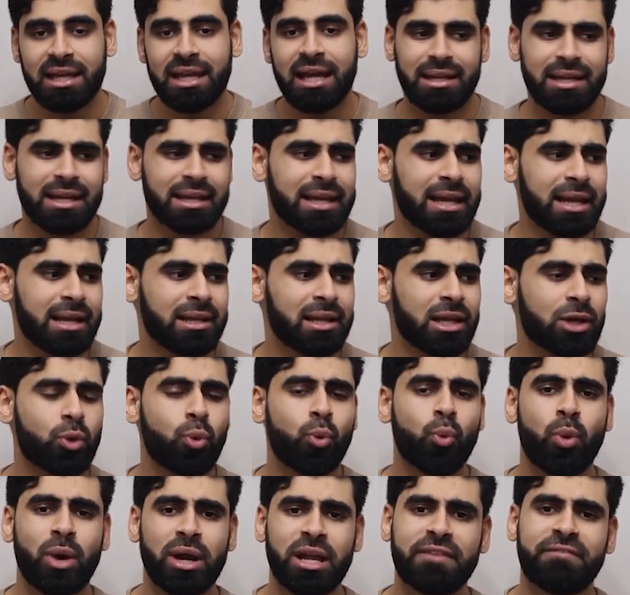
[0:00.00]
And again, like
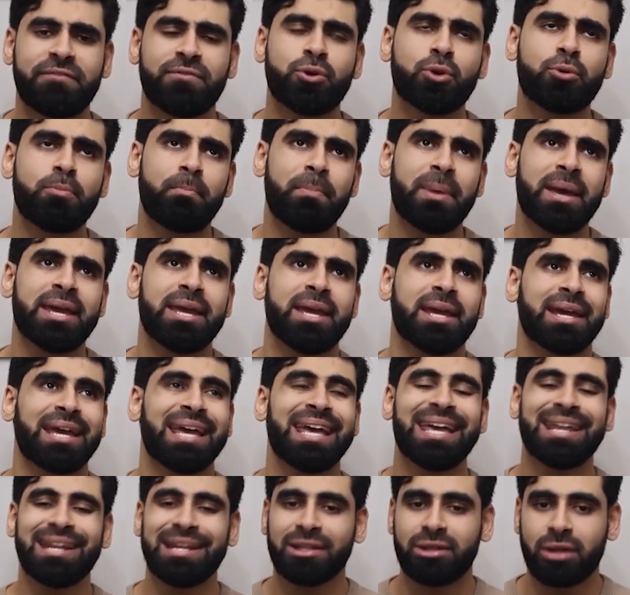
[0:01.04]
if you're paying
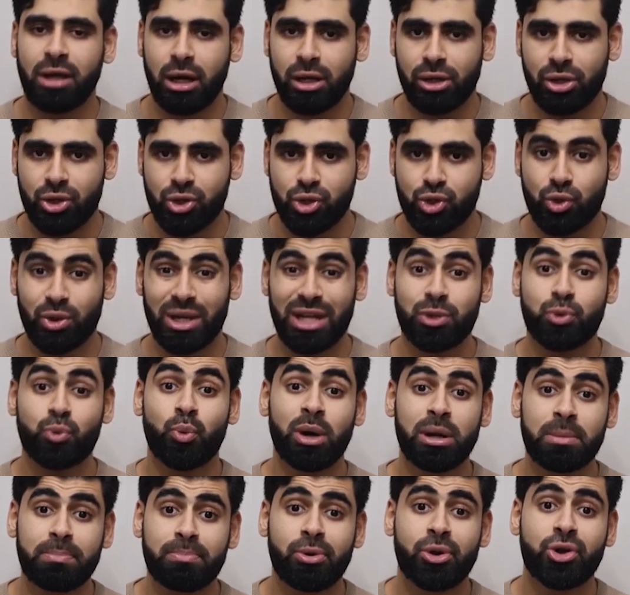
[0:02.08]
$80 to get
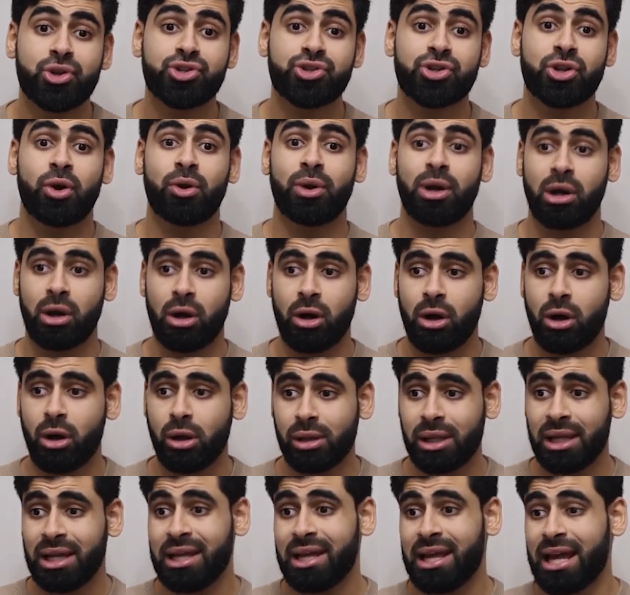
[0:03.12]
one person on a
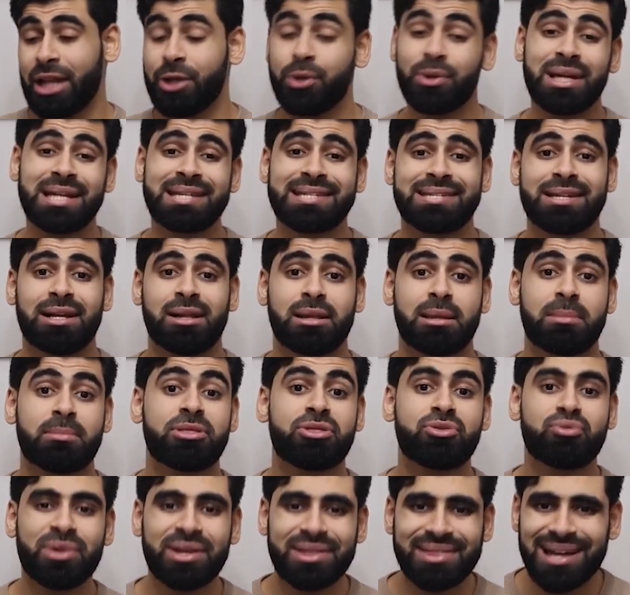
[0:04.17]
call and you can sell them
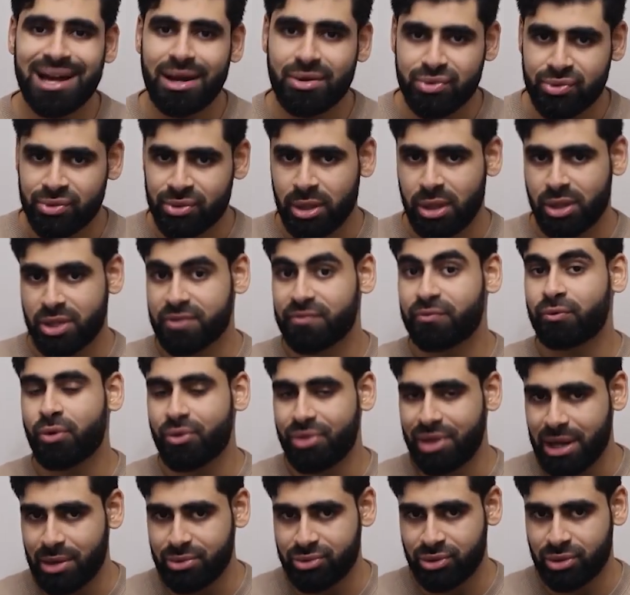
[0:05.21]
$3,000,
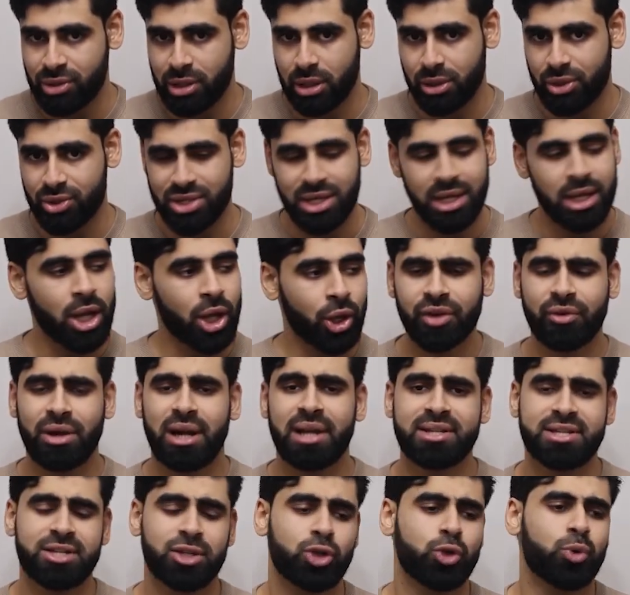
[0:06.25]
$4,000,
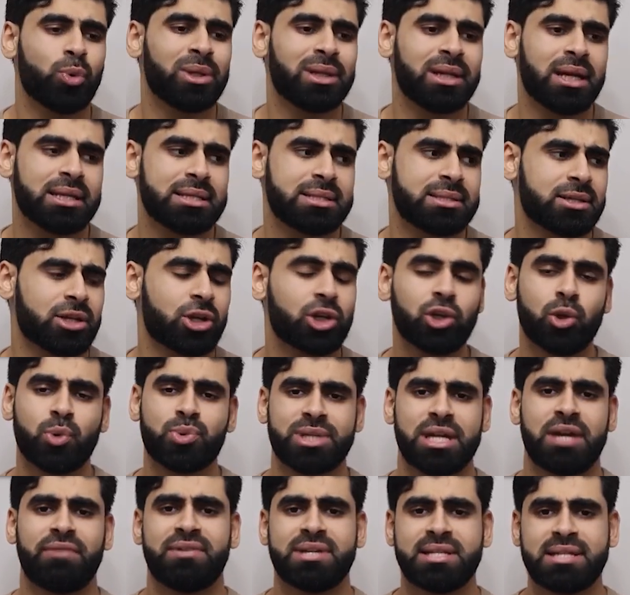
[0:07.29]
granted you will not close
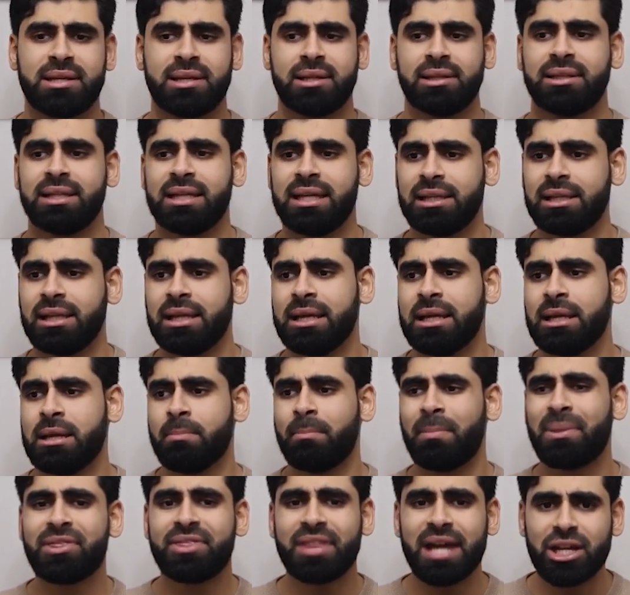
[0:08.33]
every single deal,
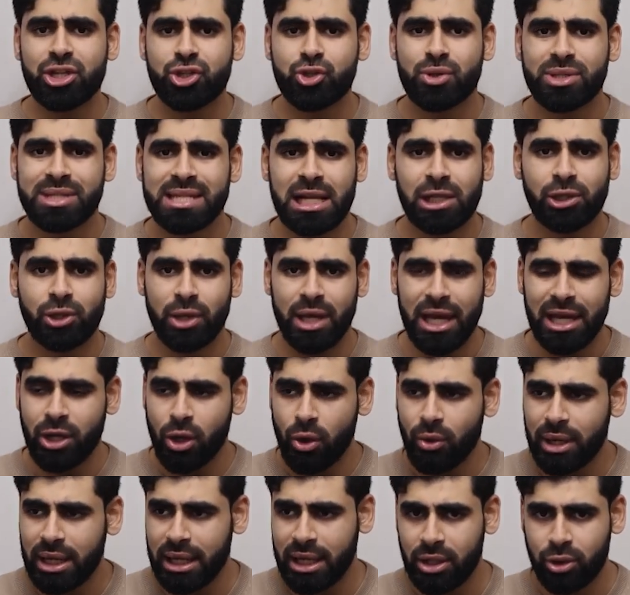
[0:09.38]
but that should tell you, hey,
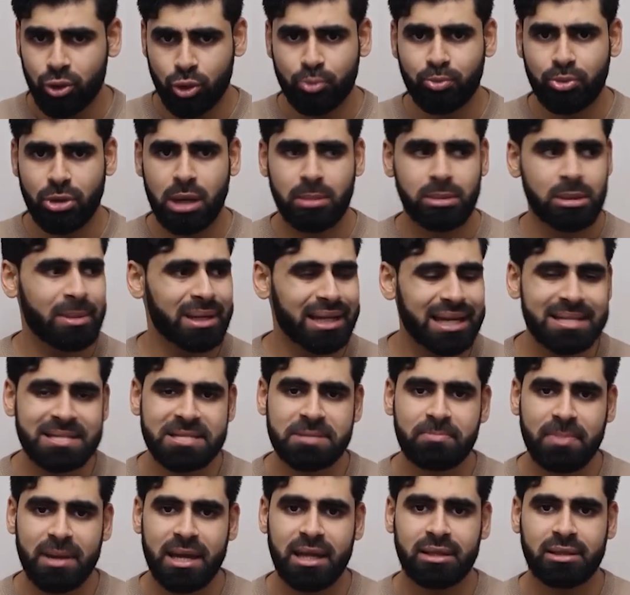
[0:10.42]
okay, no problem, I can
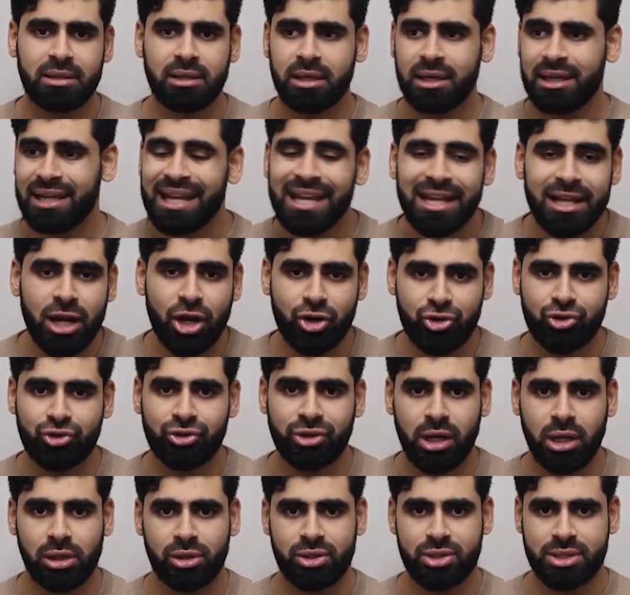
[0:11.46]
spend
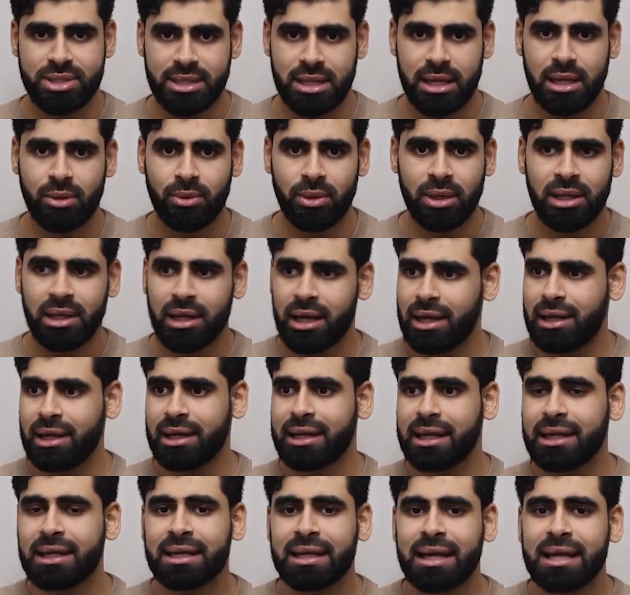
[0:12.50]
$800 now and I
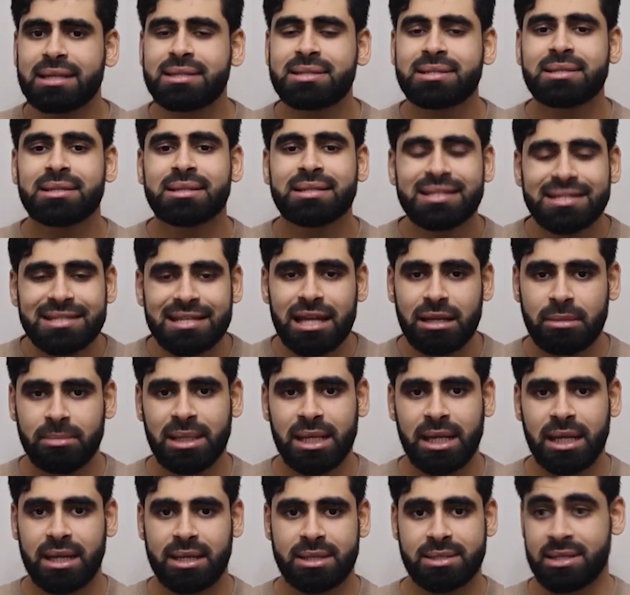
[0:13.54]
can get 10
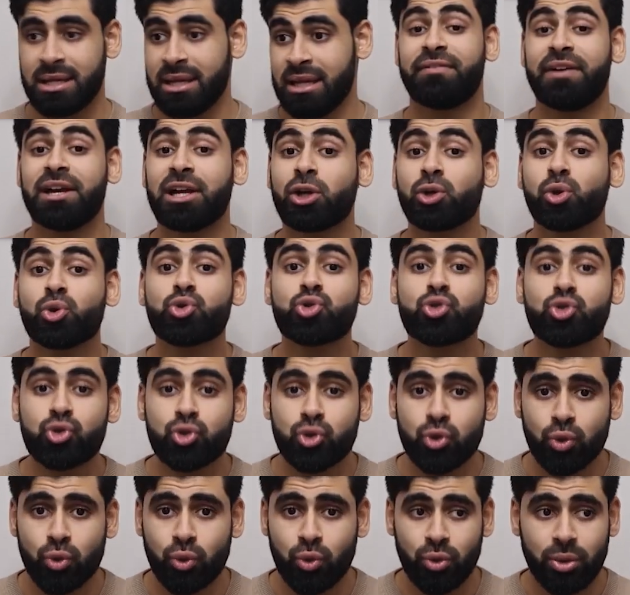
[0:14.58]
meetings. If I close
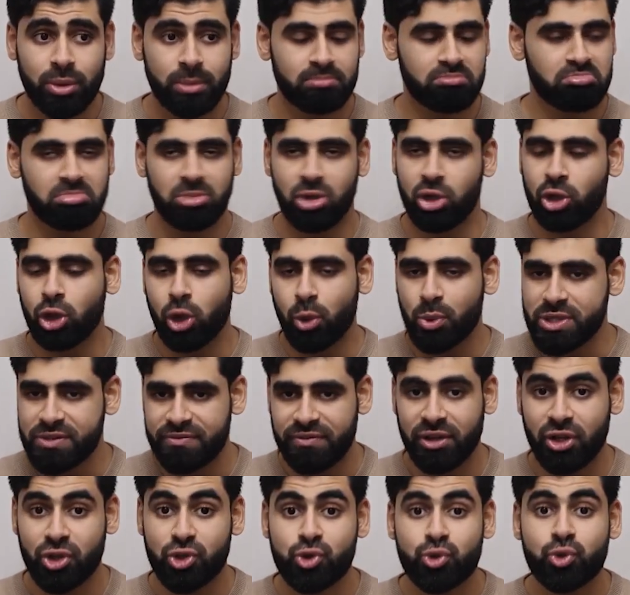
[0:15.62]
2, lowest
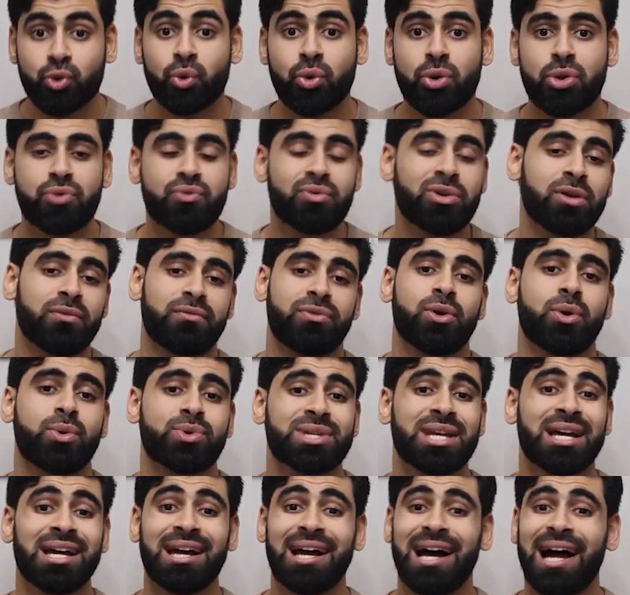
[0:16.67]
figures, 2 or 3 of those,
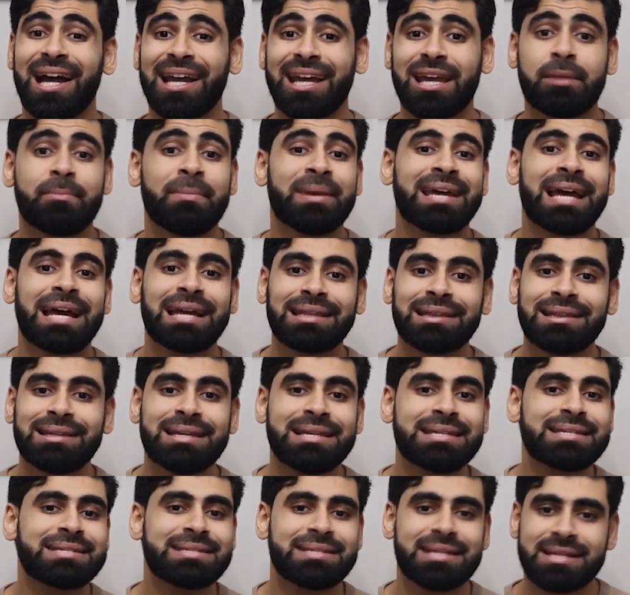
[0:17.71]
I can make at
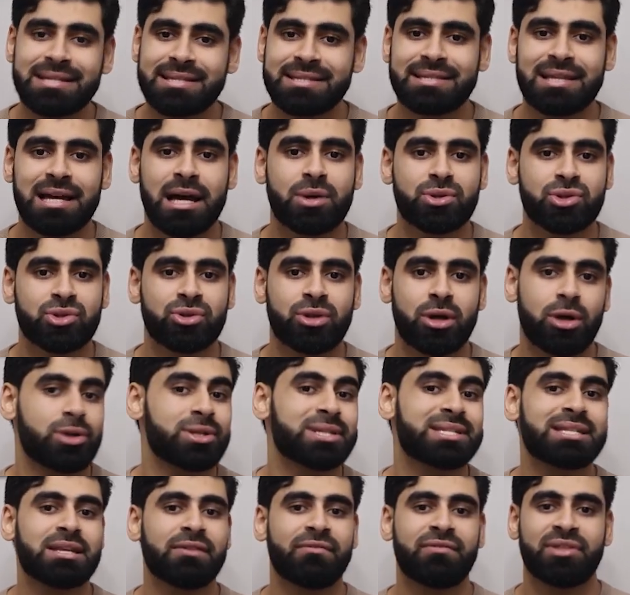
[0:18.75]
least $6,000,
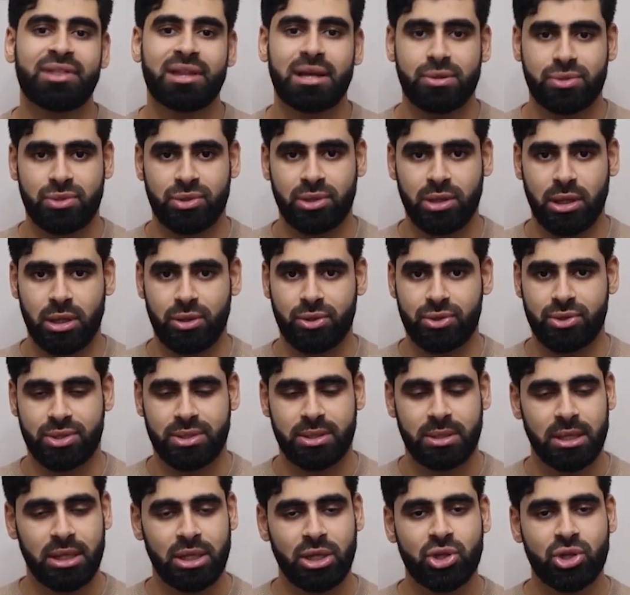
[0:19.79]
$7,000.